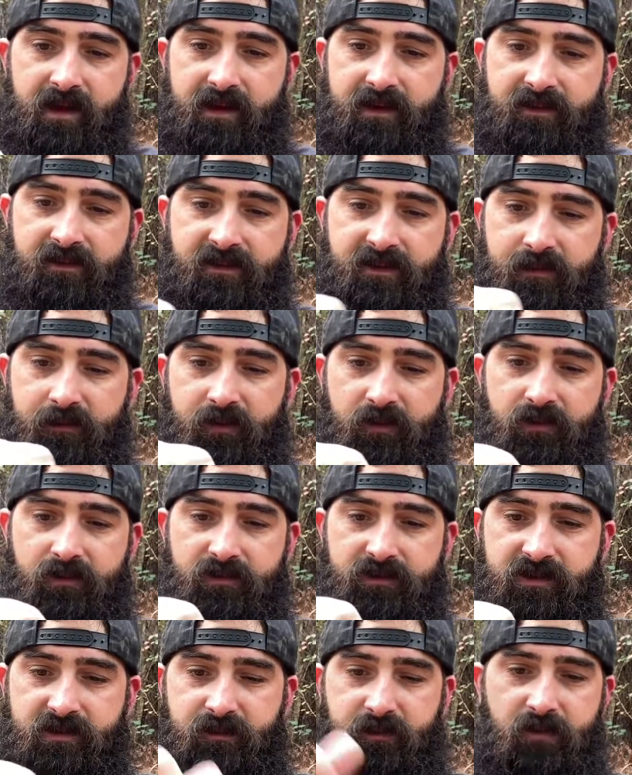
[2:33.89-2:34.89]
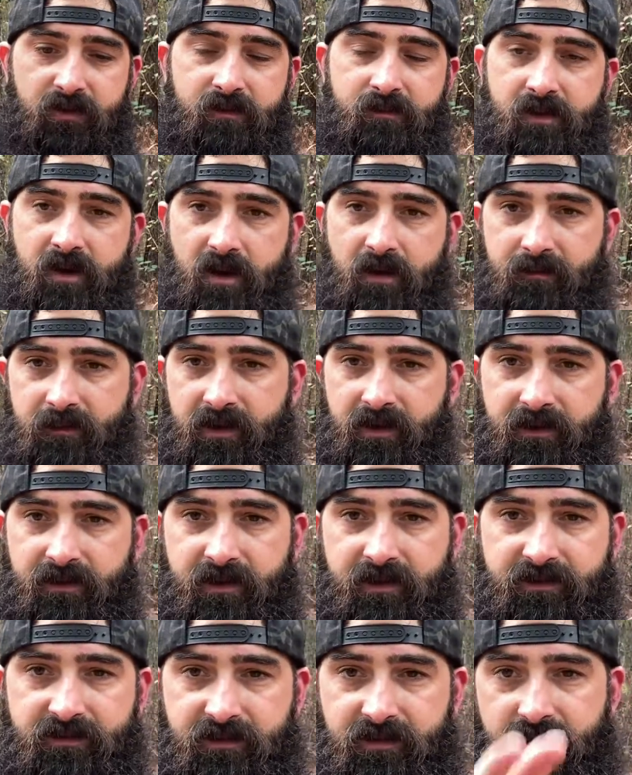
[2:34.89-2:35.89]
Simple, just pull them up.
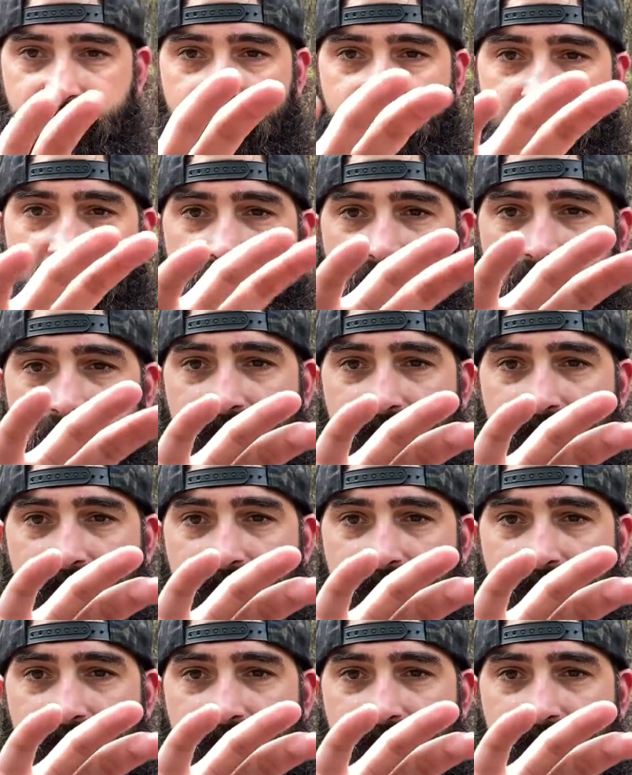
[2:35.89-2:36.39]
There's 2,